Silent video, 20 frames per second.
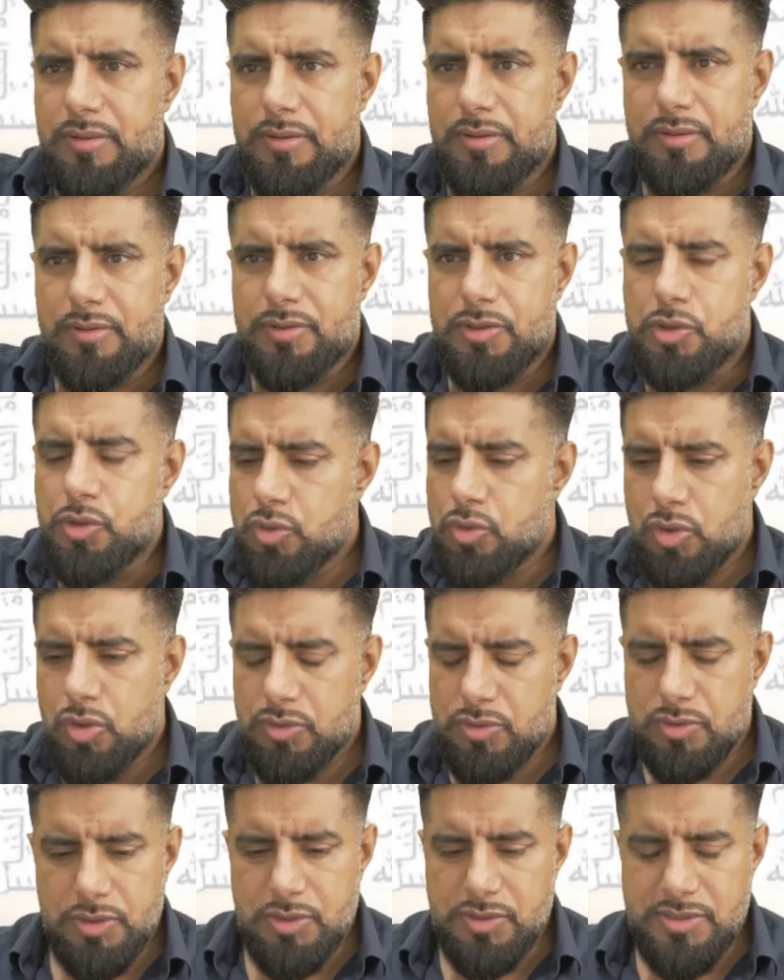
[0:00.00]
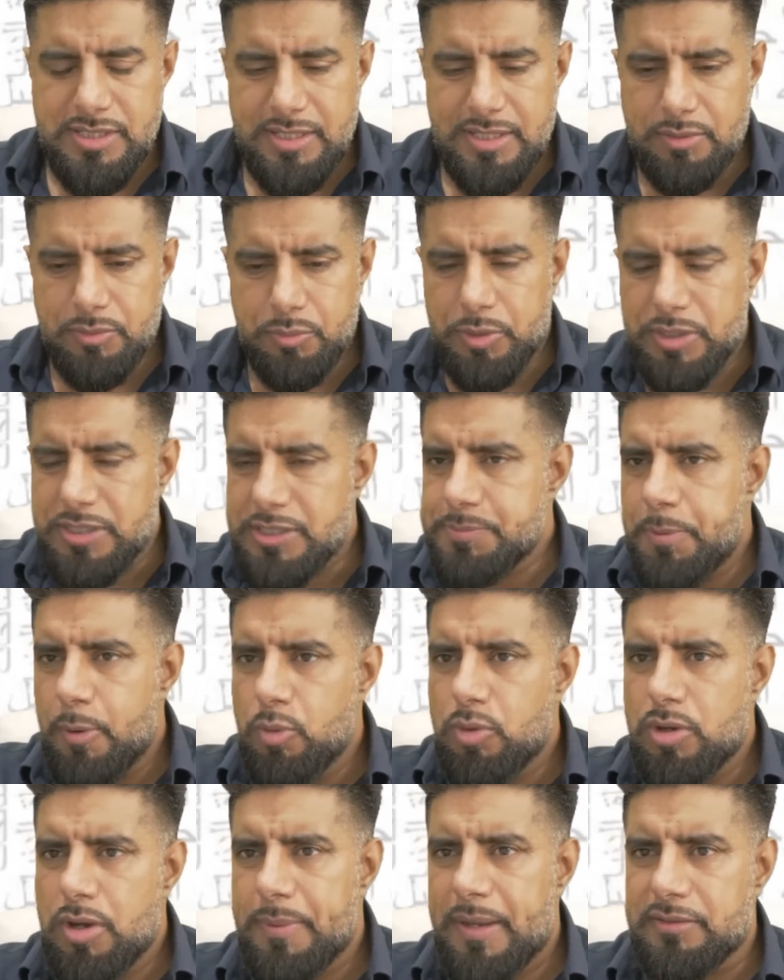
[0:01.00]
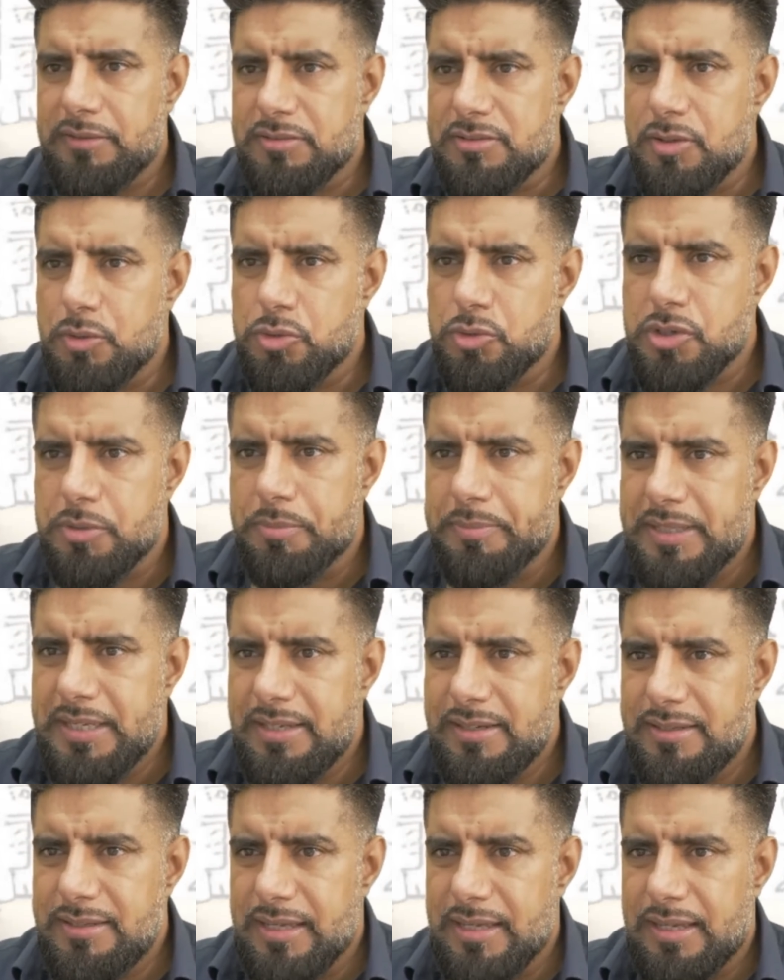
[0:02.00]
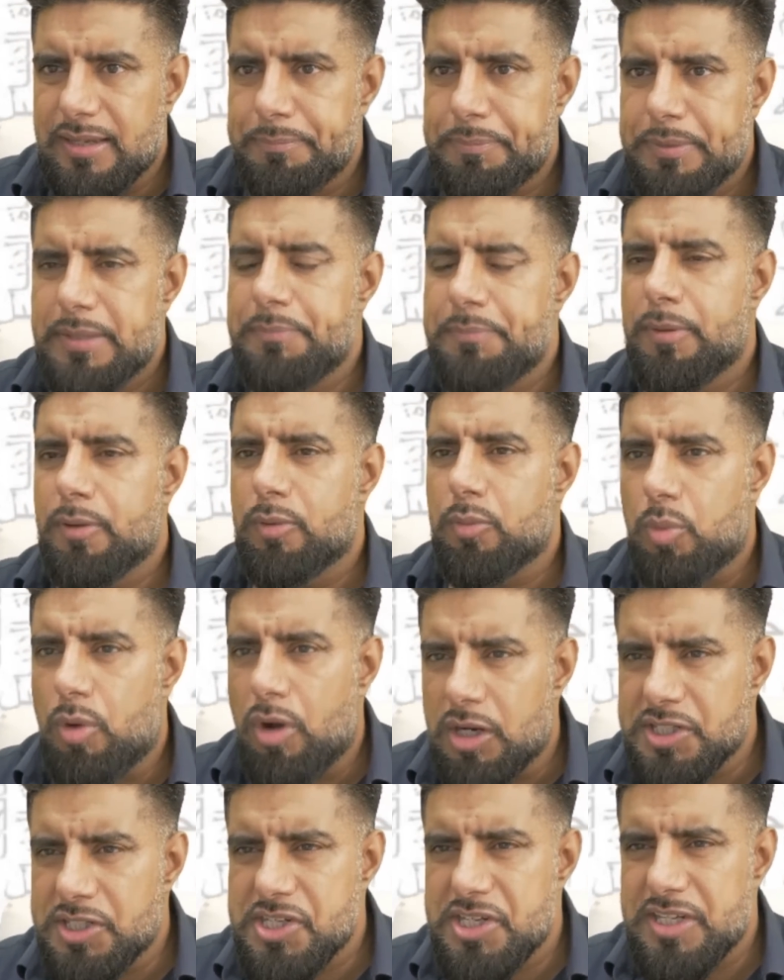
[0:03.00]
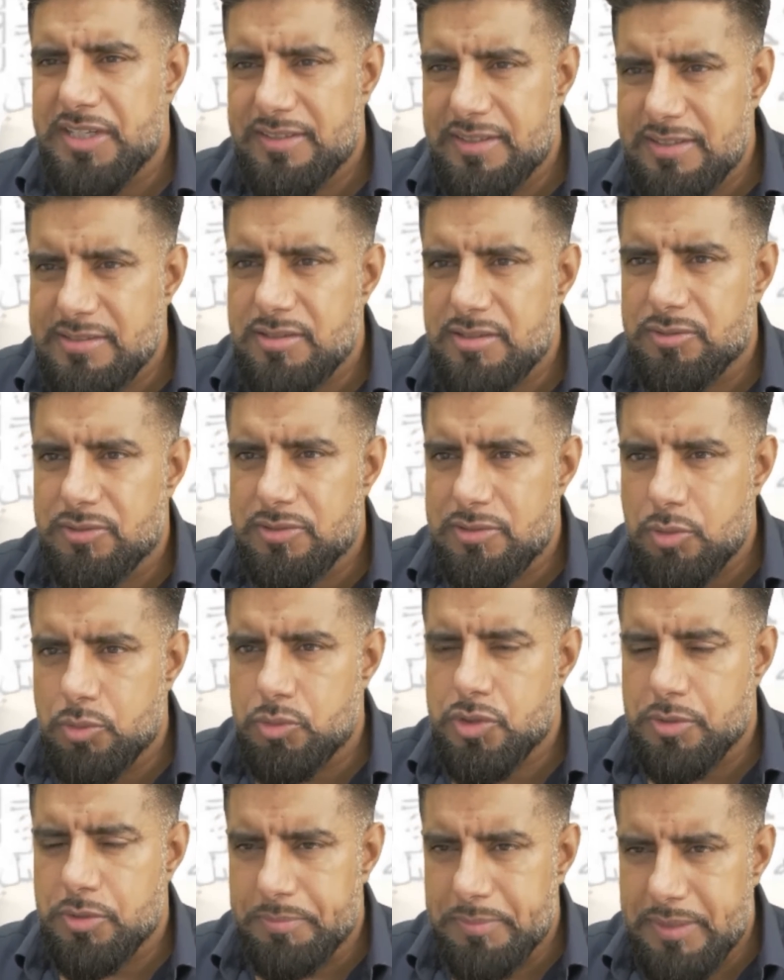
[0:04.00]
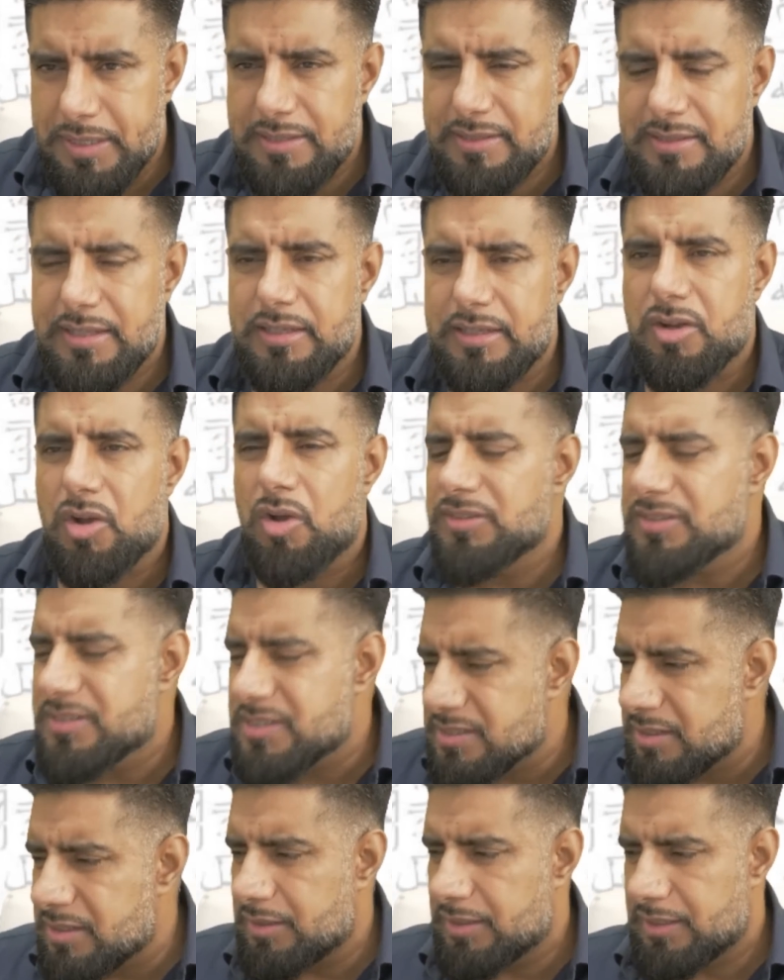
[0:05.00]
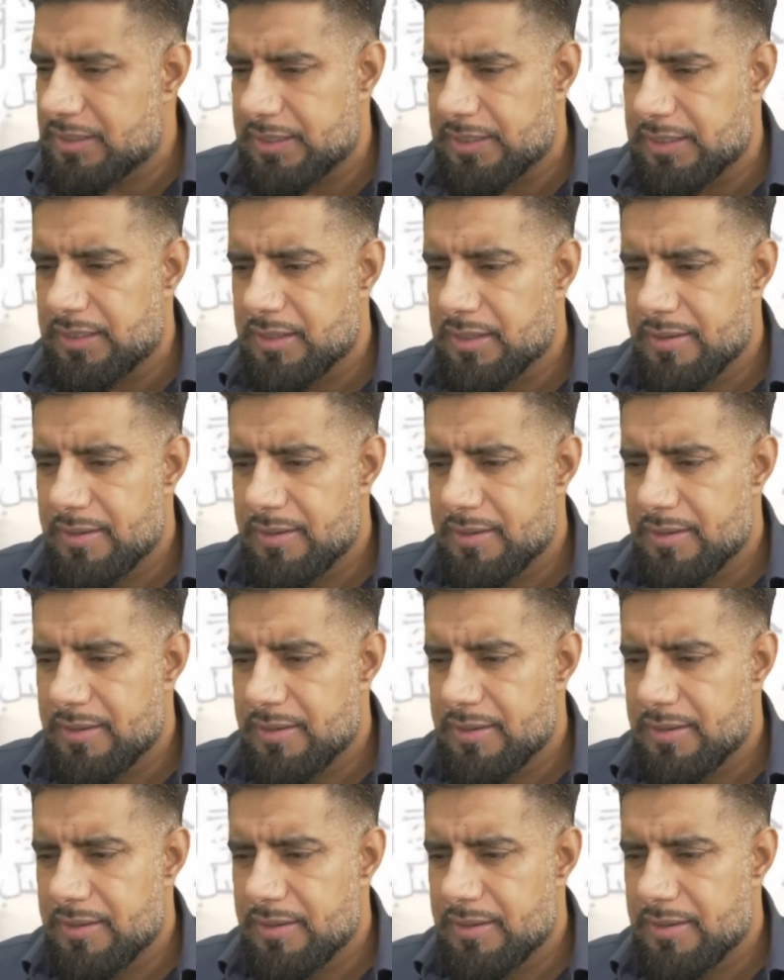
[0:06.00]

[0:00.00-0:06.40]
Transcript: You see, we spoke about social media, people watching this on social media constantly,